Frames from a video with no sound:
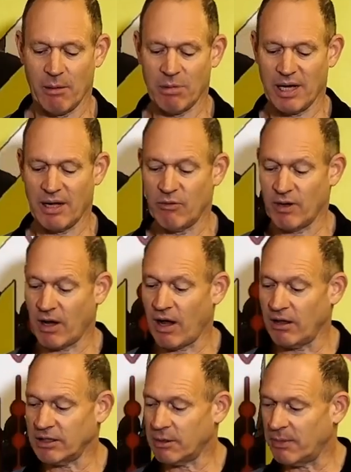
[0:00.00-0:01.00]
But
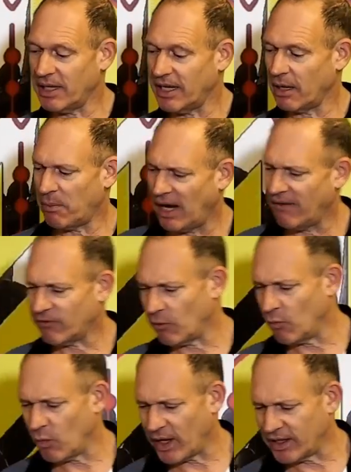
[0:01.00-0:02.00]
ultimately, apart
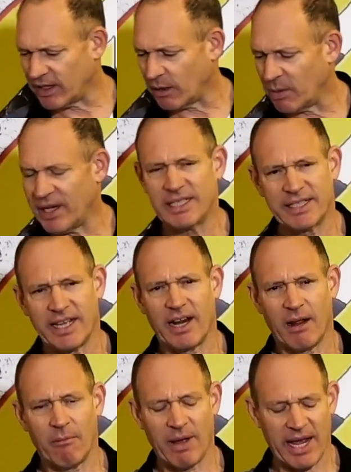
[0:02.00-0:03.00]
from one little piece that
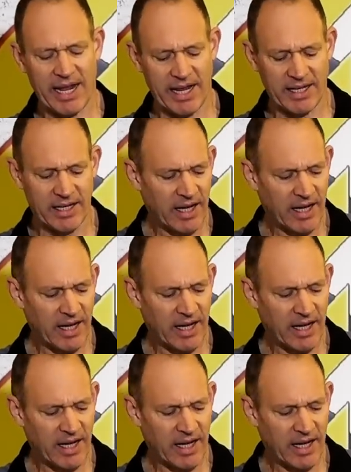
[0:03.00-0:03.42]
I made,